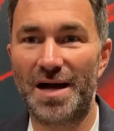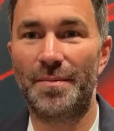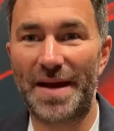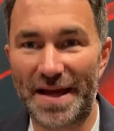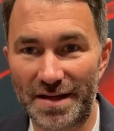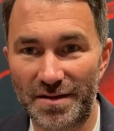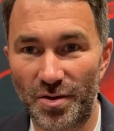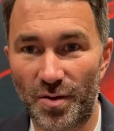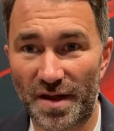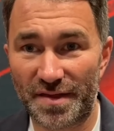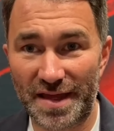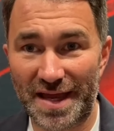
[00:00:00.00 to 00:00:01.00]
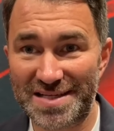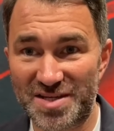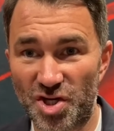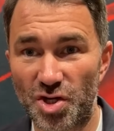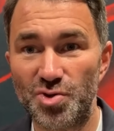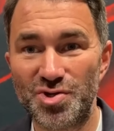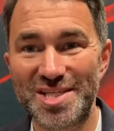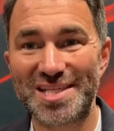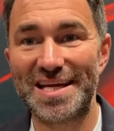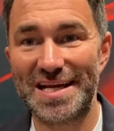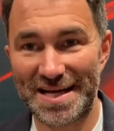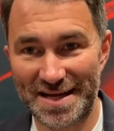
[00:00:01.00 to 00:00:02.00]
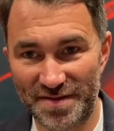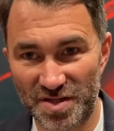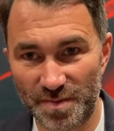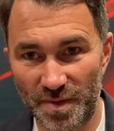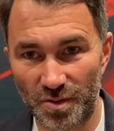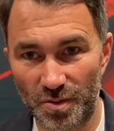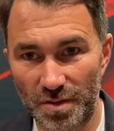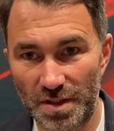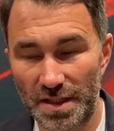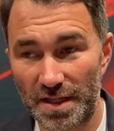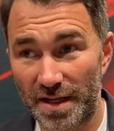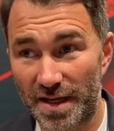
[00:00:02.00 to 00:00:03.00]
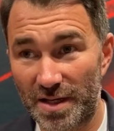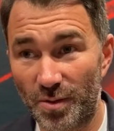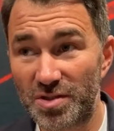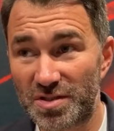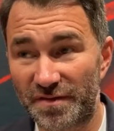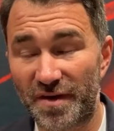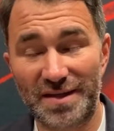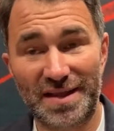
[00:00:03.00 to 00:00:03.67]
Plant, who recently told Co-Artis Sports that Berlanga has